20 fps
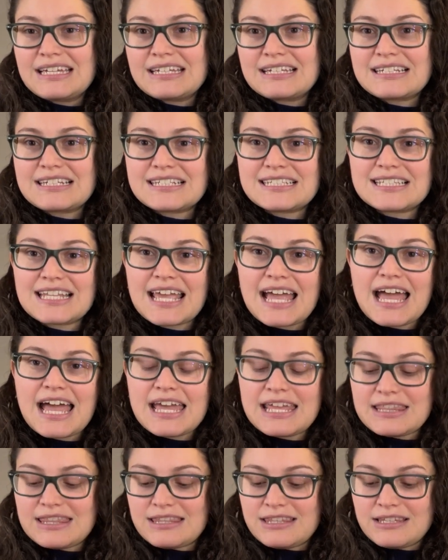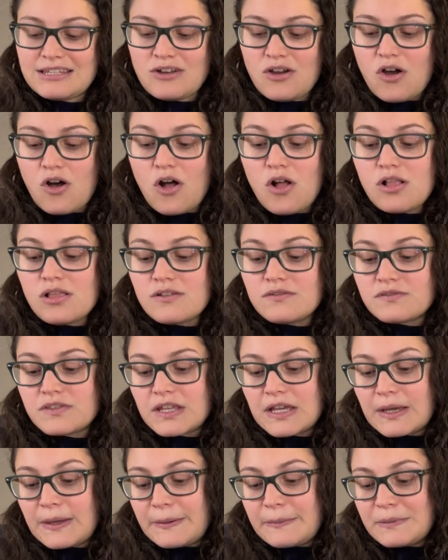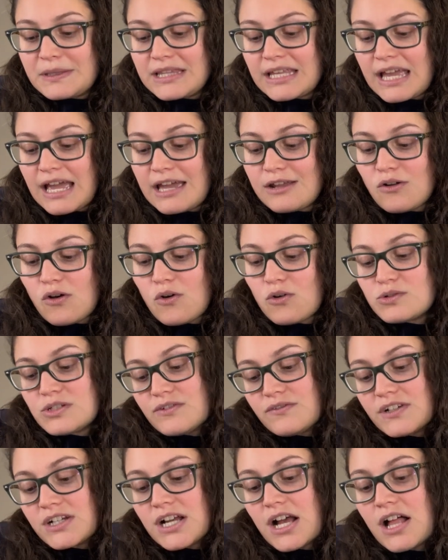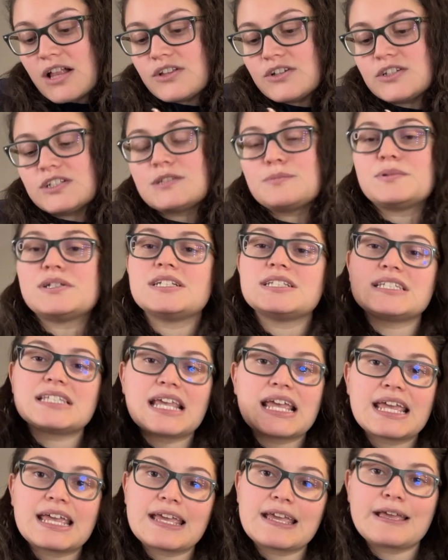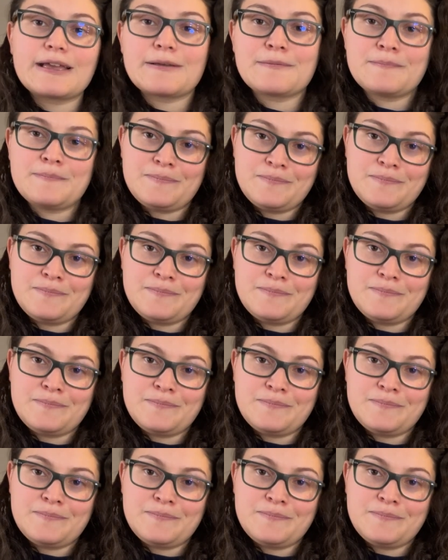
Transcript: because they had all of them and they had all different colors, but it's like,